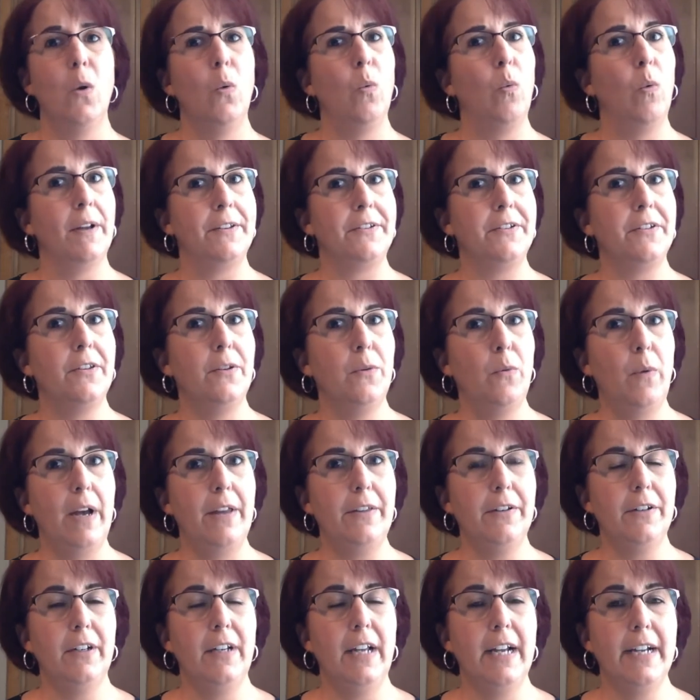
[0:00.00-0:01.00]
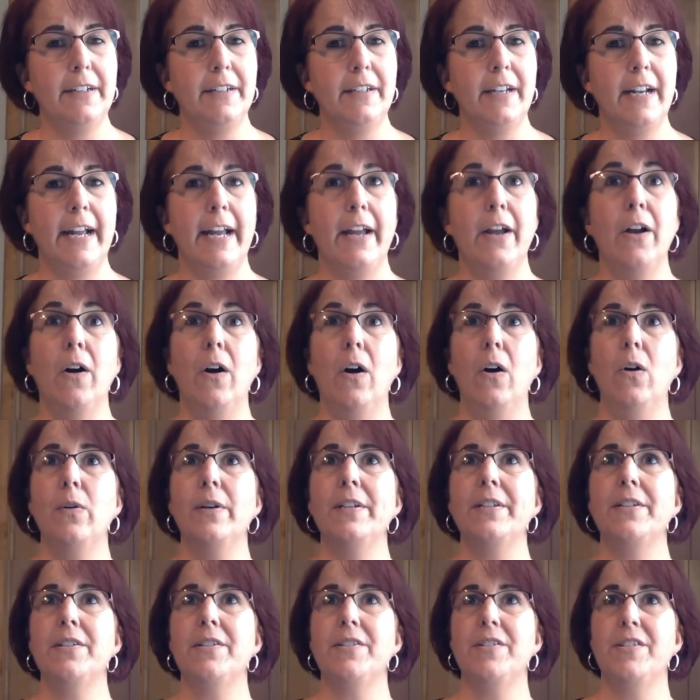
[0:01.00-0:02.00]
What's the weather like today? Oh,
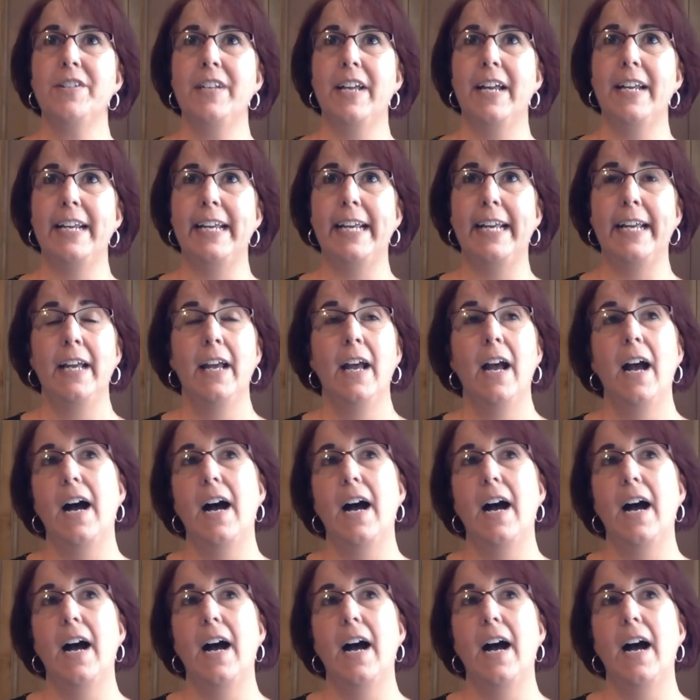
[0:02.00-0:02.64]
it's sunny.